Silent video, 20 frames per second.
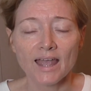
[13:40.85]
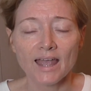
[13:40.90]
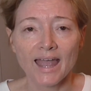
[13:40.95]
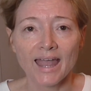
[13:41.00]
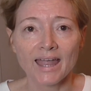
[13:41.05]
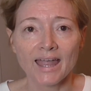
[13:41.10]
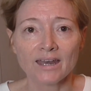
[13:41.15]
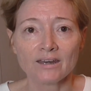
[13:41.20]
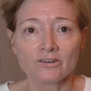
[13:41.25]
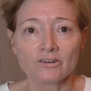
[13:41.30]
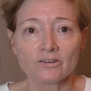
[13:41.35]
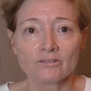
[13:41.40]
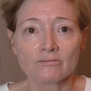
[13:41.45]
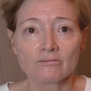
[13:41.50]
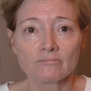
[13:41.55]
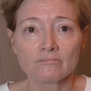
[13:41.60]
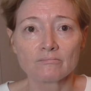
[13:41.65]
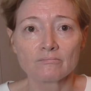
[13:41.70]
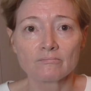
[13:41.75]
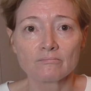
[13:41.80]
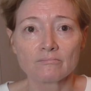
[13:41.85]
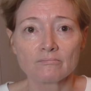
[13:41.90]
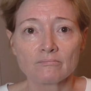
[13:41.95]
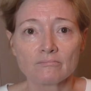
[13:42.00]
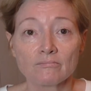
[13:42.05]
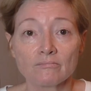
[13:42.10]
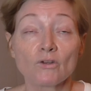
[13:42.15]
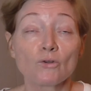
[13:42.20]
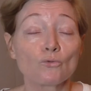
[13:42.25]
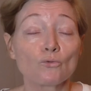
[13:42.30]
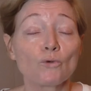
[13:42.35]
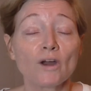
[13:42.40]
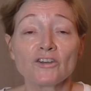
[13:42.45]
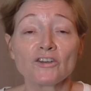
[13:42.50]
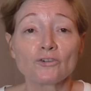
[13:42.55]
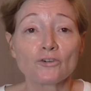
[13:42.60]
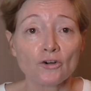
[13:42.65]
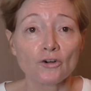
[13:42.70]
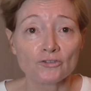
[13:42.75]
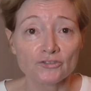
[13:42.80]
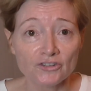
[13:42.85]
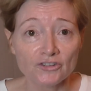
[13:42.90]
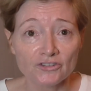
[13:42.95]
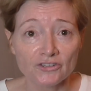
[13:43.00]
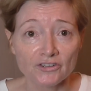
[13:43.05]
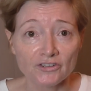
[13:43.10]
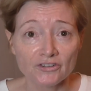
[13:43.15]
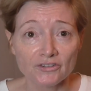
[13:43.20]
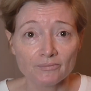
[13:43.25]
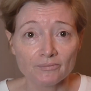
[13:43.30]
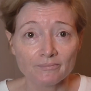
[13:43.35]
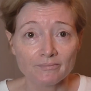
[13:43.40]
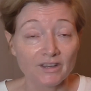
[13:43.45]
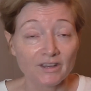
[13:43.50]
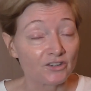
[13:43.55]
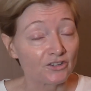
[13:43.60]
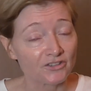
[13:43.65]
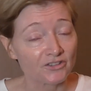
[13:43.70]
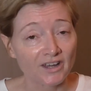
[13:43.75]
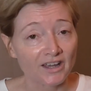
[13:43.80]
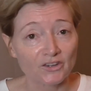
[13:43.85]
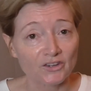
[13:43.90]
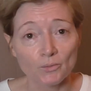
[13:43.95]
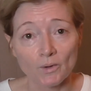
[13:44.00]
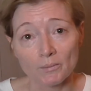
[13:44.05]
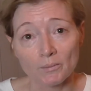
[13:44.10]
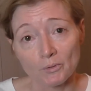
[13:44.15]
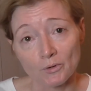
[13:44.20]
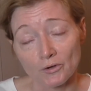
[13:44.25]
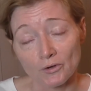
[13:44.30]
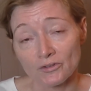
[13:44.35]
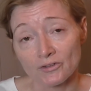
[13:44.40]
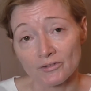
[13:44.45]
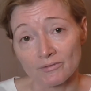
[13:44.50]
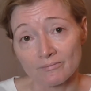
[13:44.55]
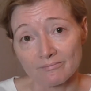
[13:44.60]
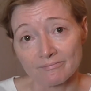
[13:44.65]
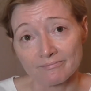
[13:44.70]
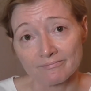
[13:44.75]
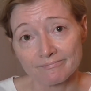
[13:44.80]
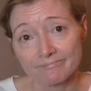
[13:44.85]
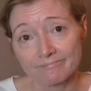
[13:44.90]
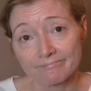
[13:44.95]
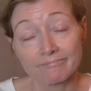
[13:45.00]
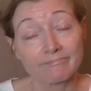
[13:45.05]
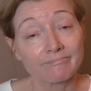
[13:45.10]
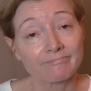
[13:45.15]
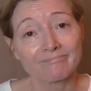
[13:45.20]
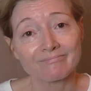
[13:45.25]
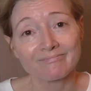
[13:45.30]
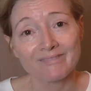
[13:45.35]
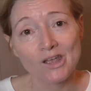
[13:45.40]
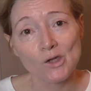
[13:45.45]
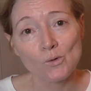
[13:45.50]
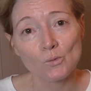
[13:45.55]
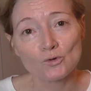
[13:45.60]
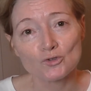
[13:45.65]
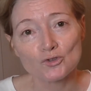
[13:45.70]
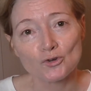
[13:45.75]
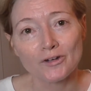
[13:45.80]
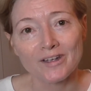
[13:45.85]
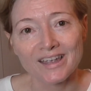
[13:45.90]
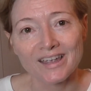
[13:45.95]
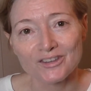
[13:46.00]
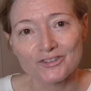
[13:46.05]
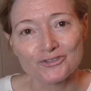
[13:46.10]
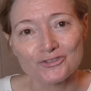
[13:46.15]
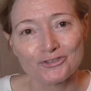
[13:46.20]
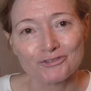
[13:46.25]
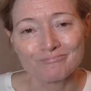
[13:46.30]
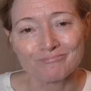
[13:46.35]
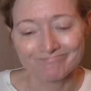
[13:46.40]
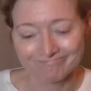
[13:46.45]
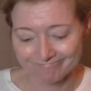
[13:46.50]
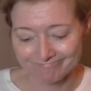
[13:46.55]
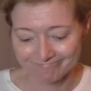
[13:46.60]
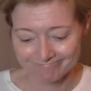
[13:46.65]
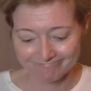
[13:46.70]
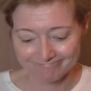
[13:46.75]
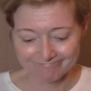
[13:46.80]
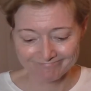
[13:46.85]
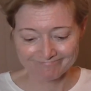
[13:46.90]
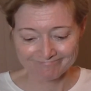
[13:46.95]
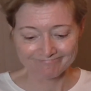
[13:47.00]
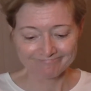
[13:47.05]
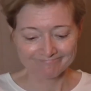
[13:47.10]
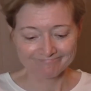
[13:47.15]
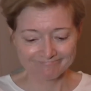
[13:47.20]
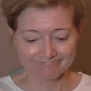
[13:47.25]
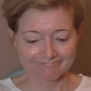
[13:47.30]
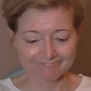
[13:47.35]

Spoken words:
and raise your consciousness. It just takes one person. We'll talk again soon. Thank you.